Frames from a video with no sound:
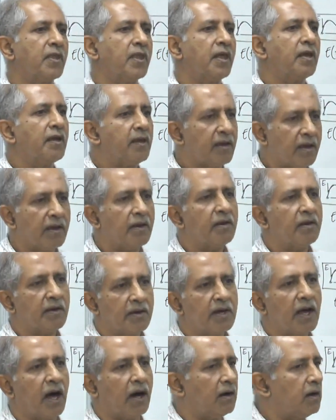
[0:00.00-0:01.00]
together
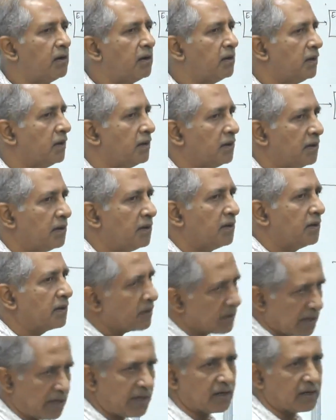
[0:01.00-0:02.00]
yeah to get
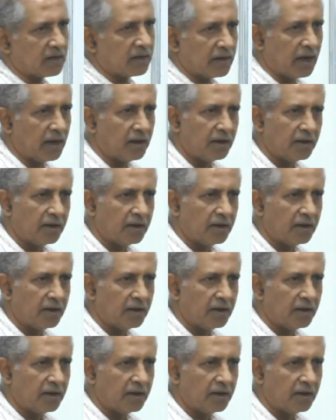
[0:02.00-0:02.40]
correct yeah